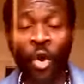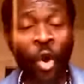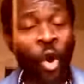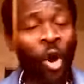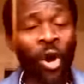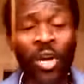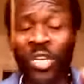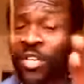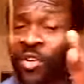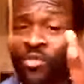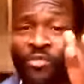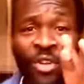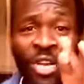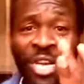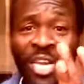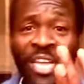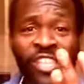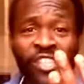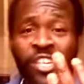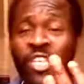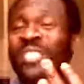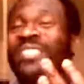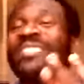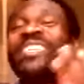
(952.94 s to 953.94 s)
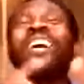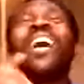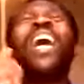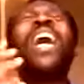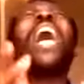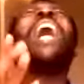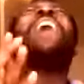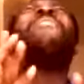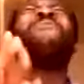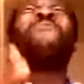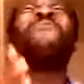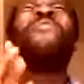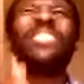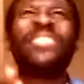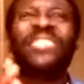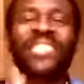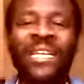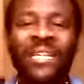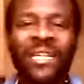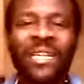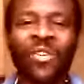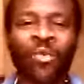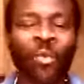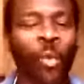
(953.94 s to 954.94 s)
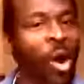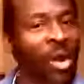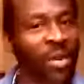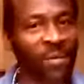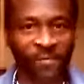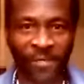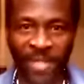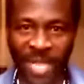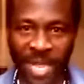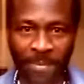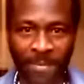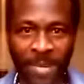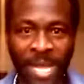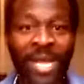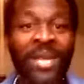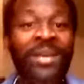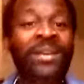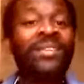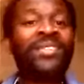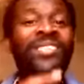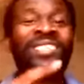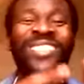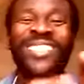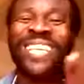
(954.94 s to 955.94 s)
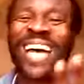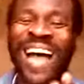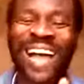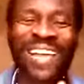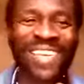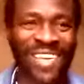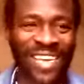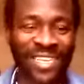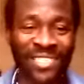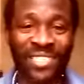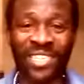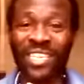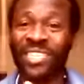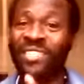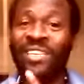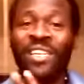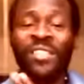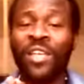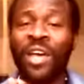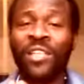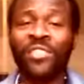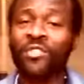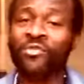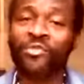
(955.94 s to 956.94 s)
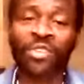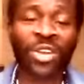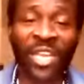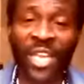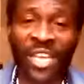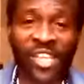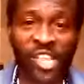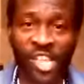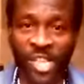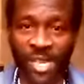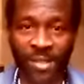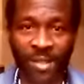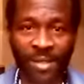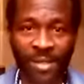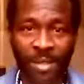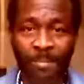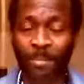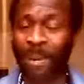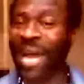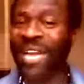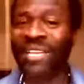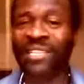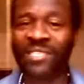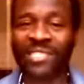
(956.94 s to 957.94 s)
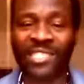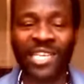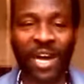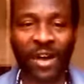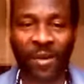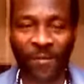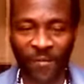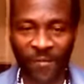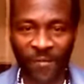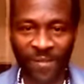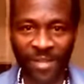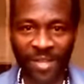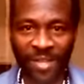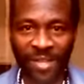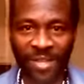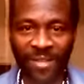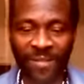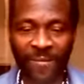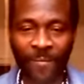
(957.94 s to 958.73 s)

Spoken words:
All the religions, every single one of them. Science is another religion by itself.